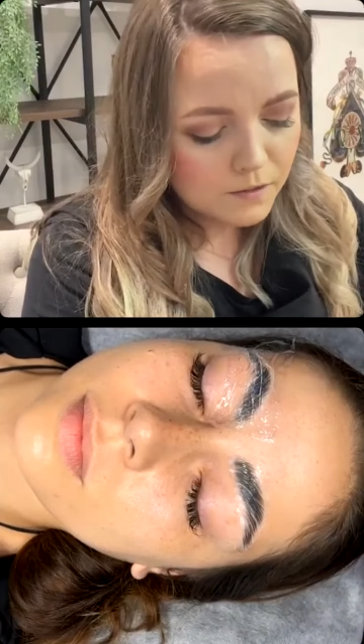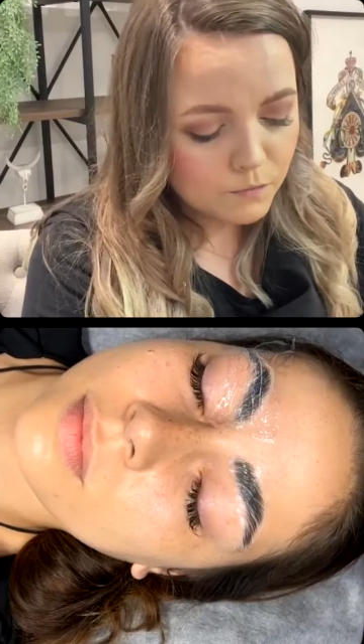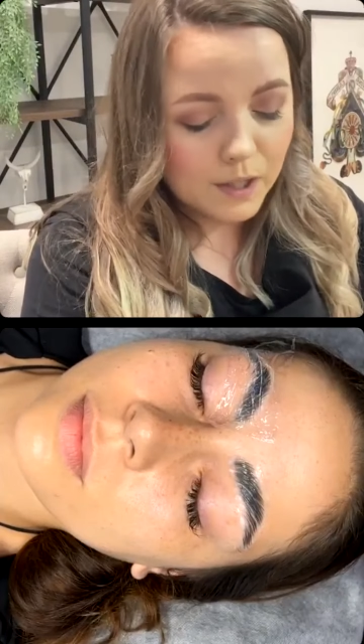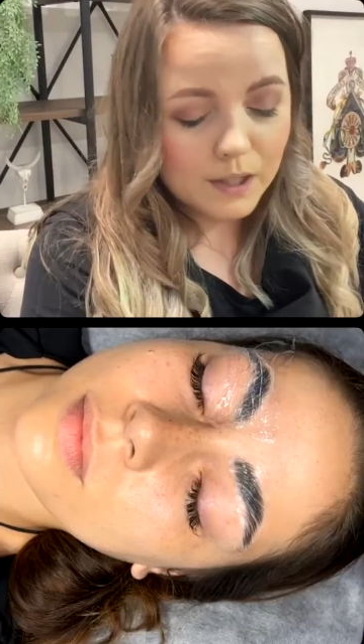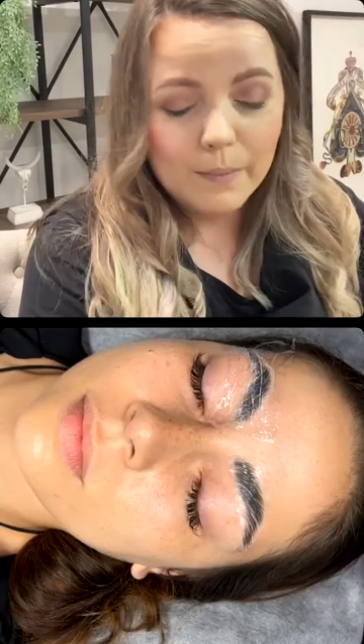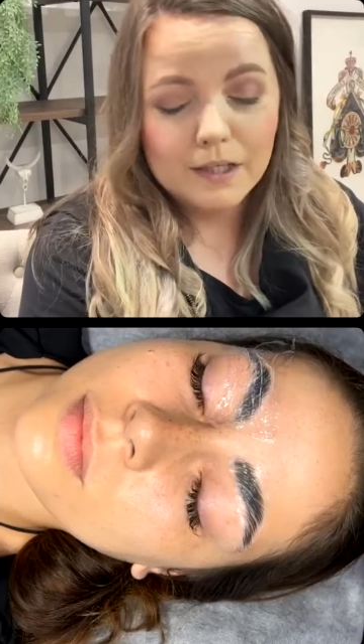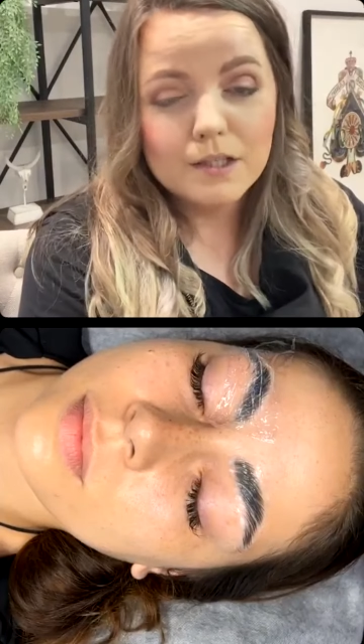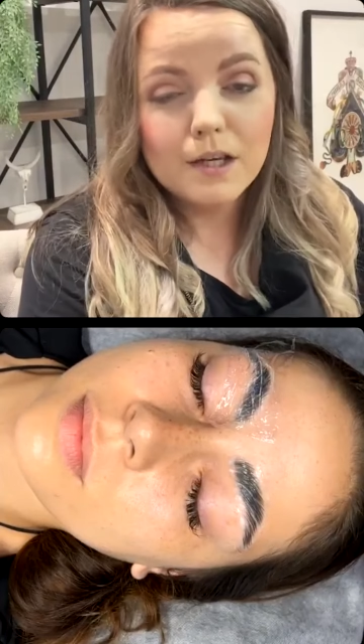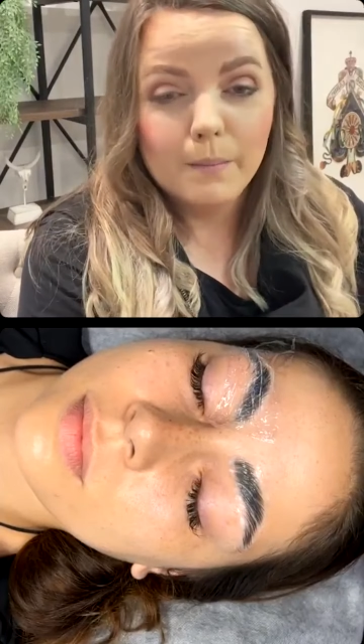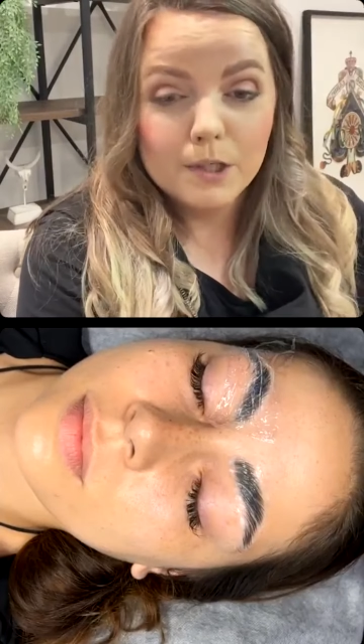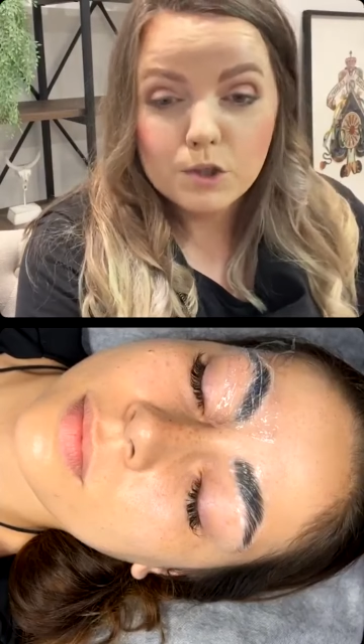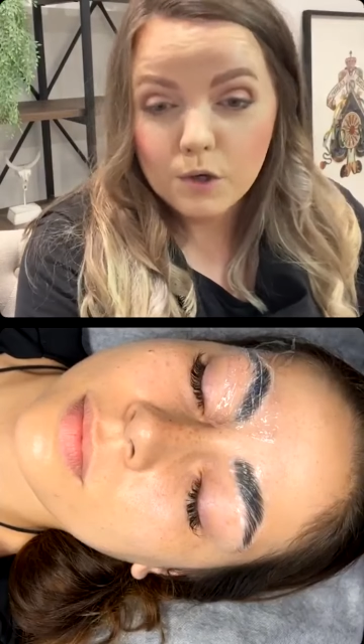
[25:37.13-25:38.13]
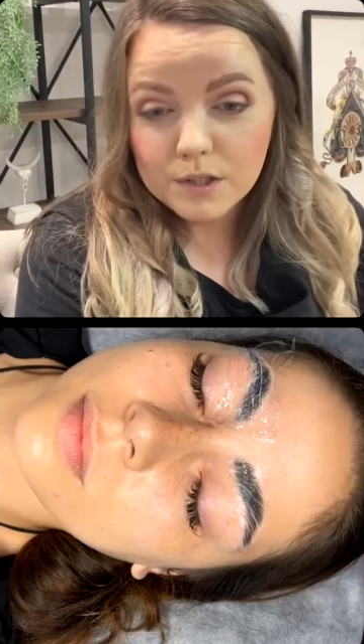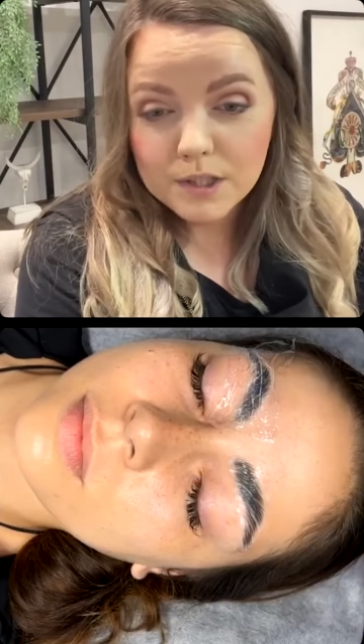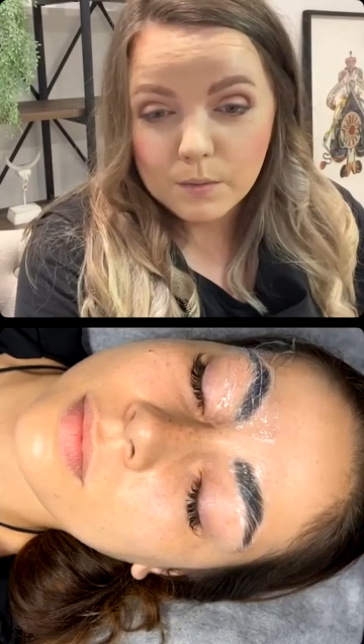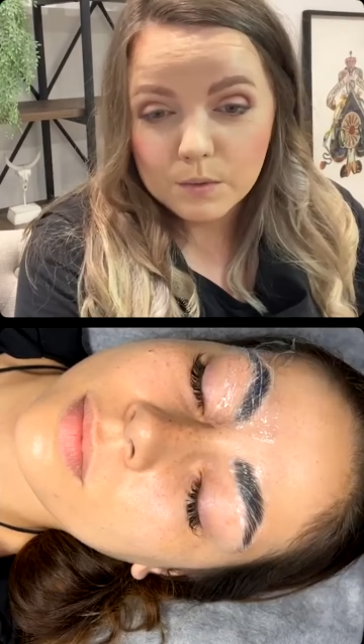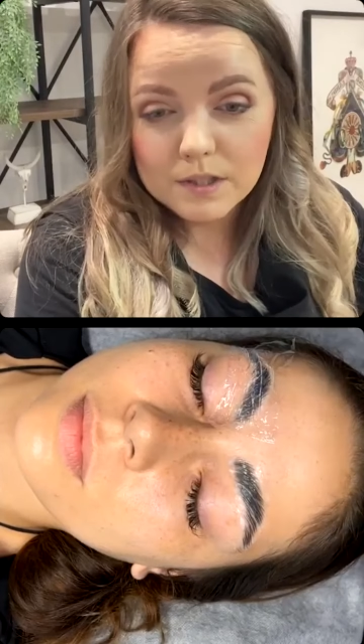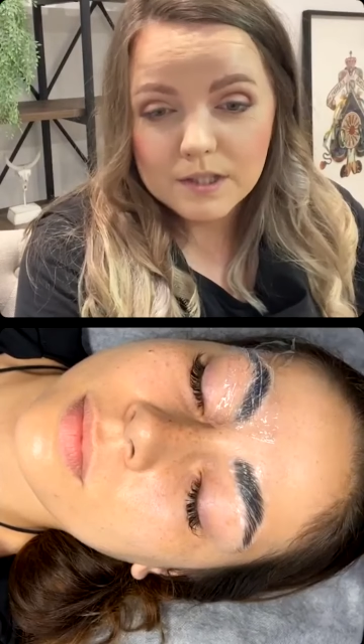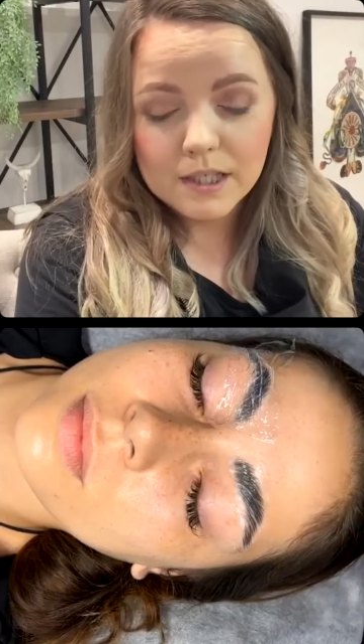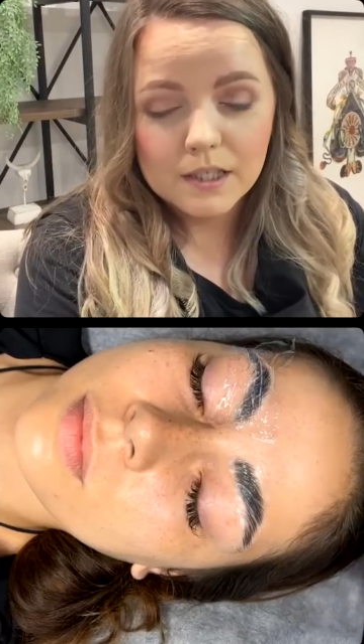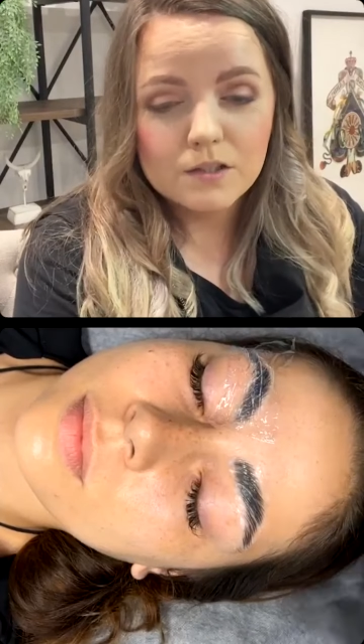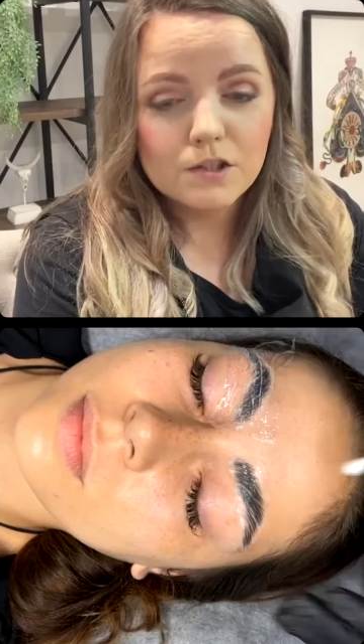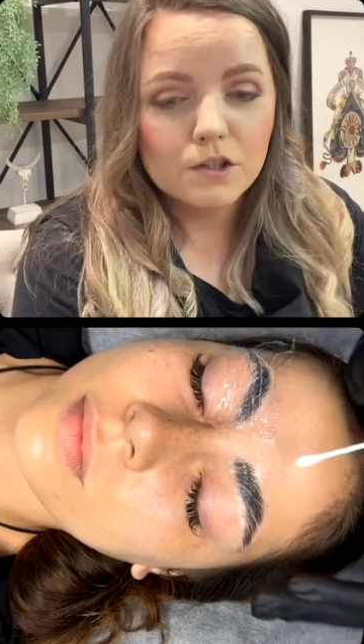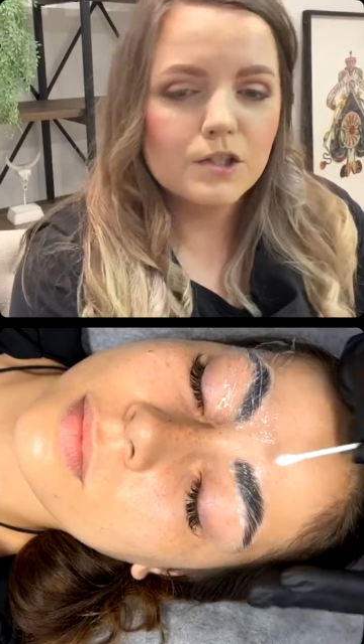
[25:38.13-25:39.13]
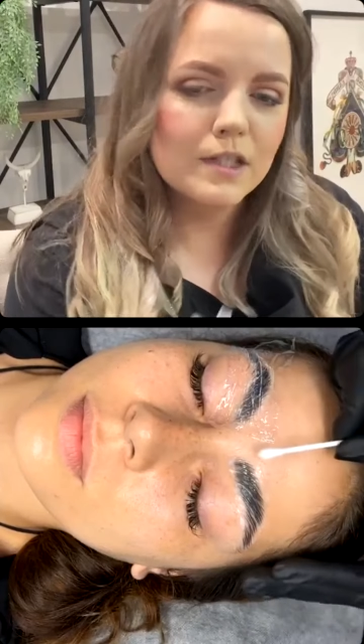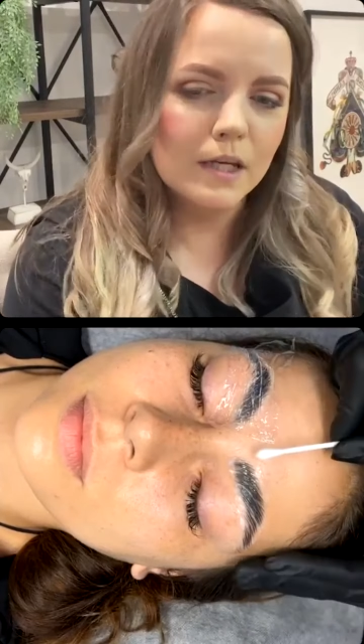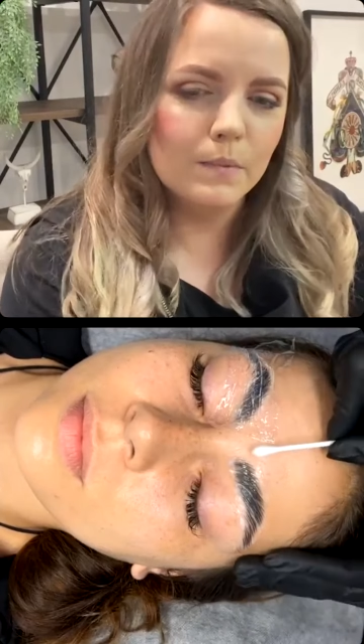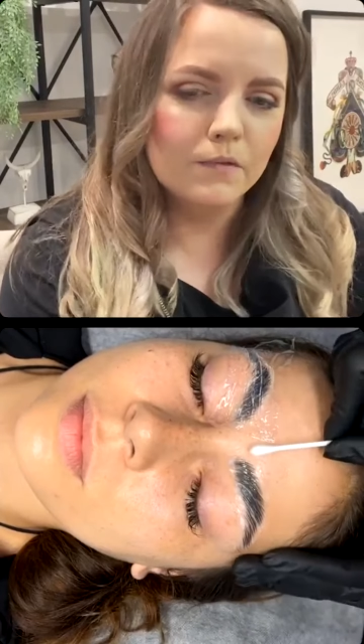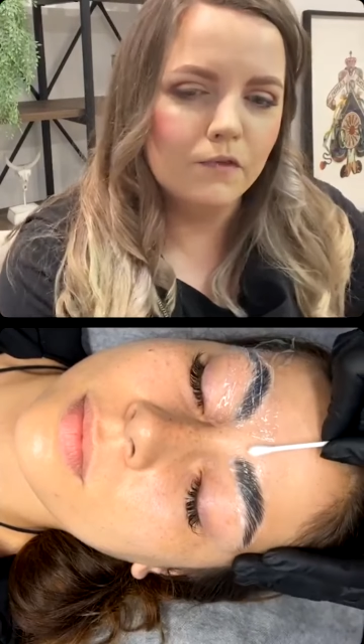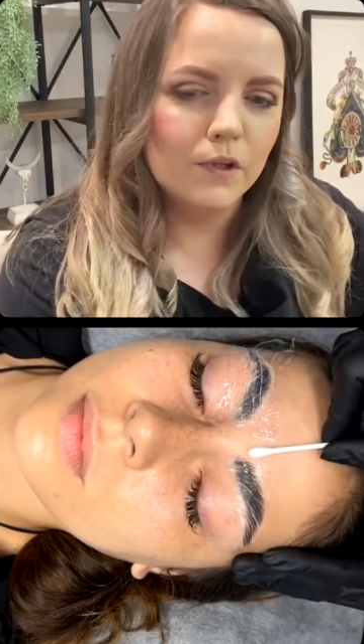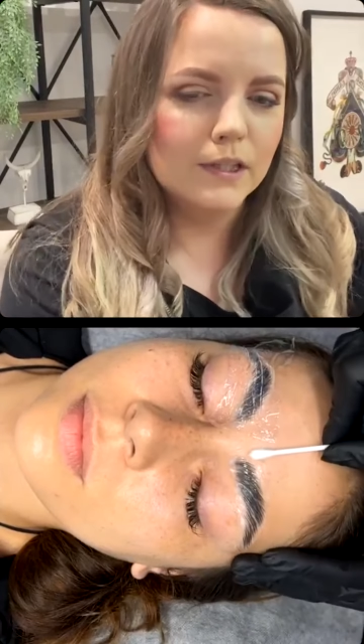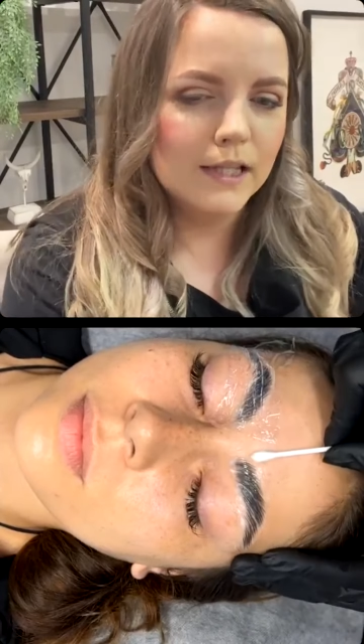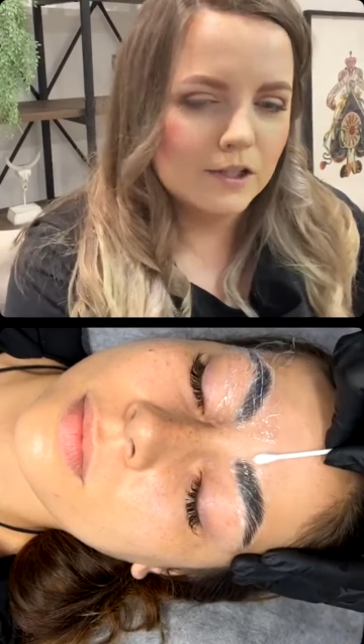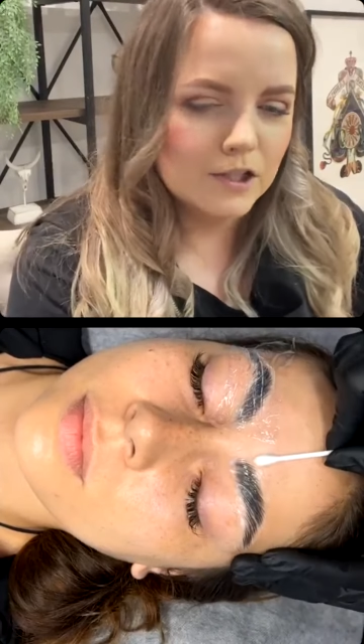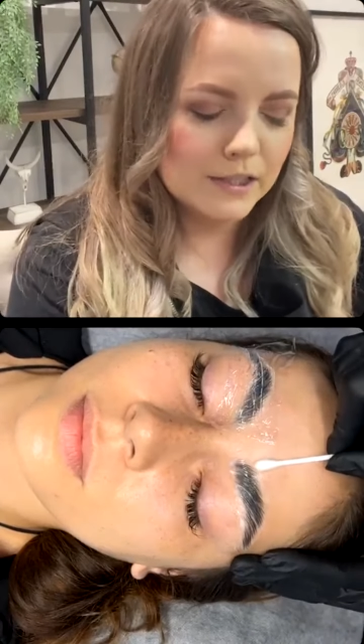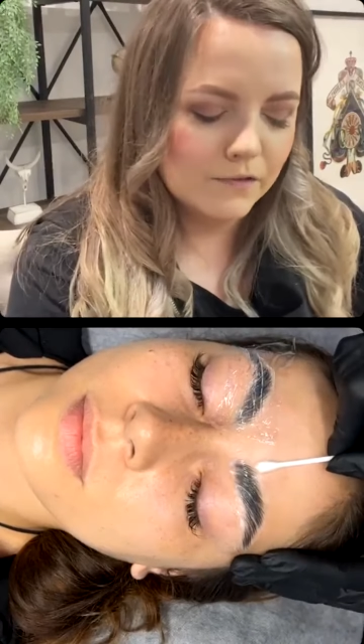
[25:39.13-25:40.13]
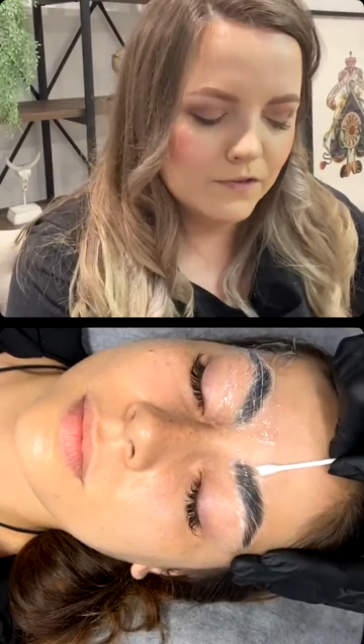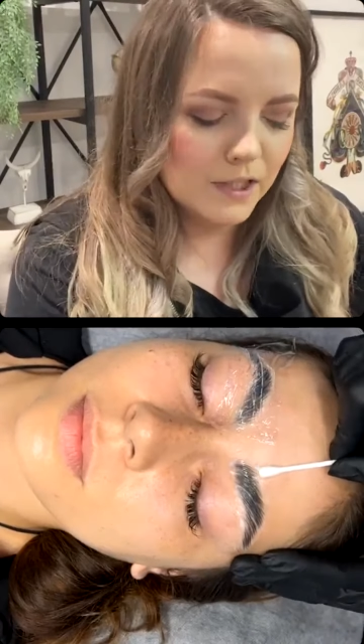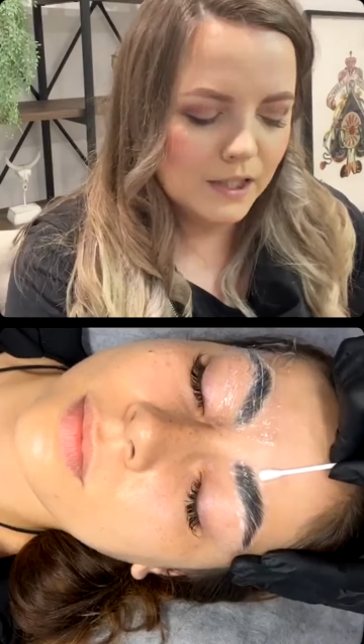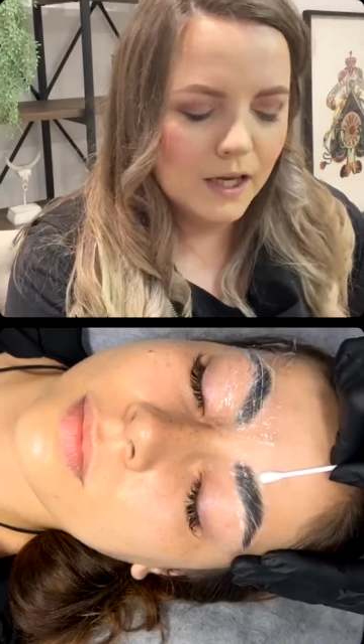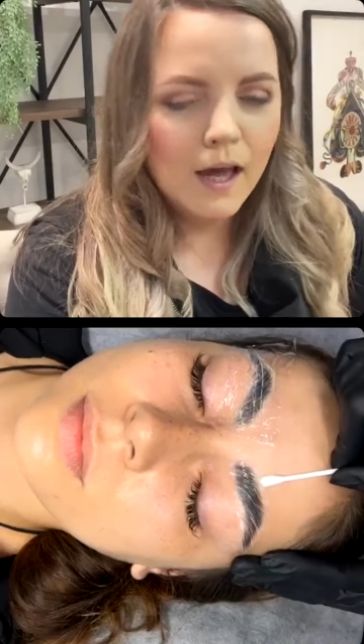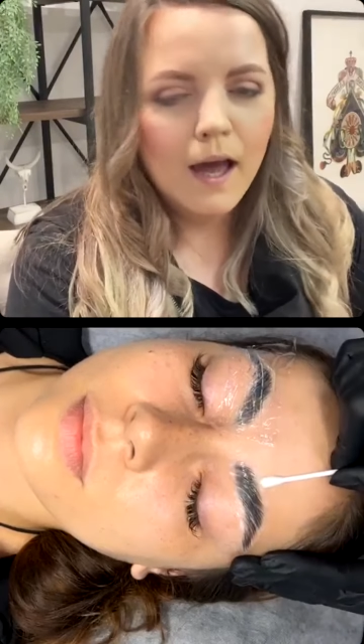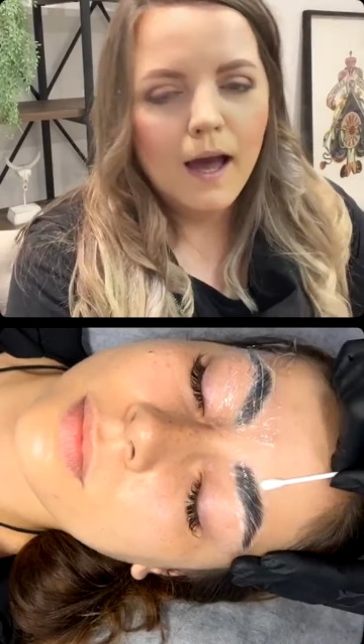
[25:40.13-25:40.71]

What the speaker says: recommended to come into contact with the skin. So just keep them for your lash lifting